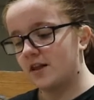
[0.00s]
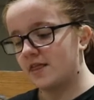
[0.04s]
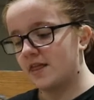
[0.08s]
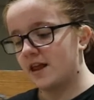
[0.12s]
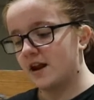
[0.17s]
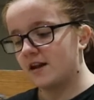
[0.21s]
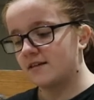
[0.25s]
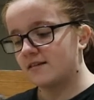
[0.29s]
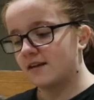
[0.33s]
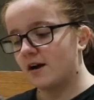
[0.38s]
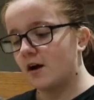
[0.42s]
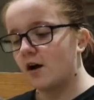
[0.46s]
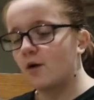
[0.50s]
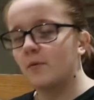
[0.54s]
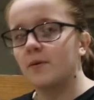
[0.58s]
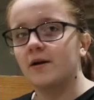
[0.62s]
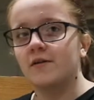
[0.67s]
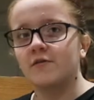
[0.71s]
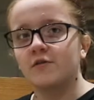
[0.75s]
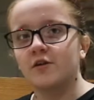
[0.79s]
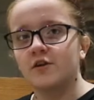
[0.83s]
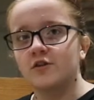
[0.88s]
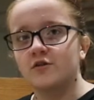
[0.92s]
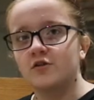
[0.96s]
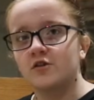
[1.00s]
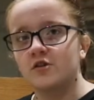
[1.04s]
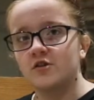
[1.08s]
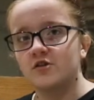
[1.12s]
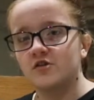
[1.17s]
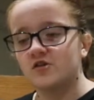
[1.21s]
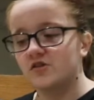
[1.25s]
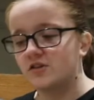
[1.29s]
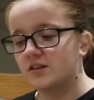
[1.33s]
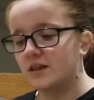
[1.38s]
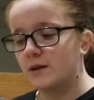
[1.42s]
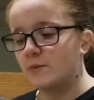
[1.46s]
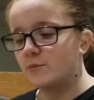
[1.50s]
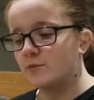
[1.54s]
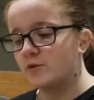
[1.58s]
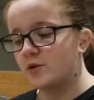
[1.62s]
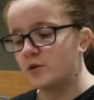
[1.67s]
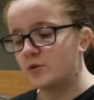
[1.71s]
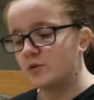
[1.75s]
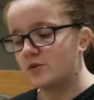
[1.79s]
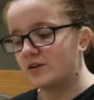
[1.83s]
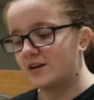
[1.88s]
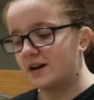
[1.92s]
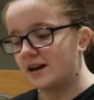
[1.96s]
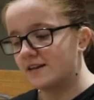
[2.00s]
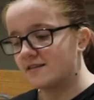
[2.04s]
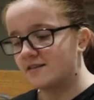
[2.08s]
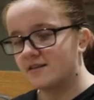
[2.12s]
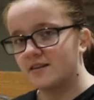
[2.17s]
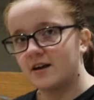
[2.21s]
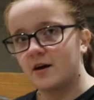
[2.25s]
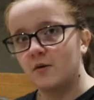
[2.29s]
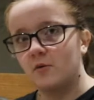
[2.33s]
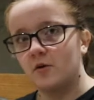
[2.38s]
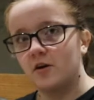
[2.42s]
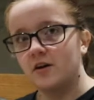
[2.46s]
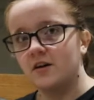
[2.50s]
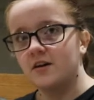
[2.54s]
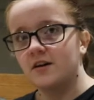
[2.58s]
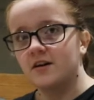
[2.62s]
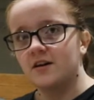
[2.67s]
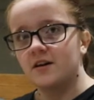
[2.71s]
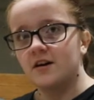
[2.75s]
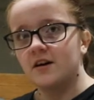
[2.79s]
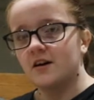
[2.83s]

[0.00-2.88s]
and then I was like, oh, but I've got to touch them two to get to that one.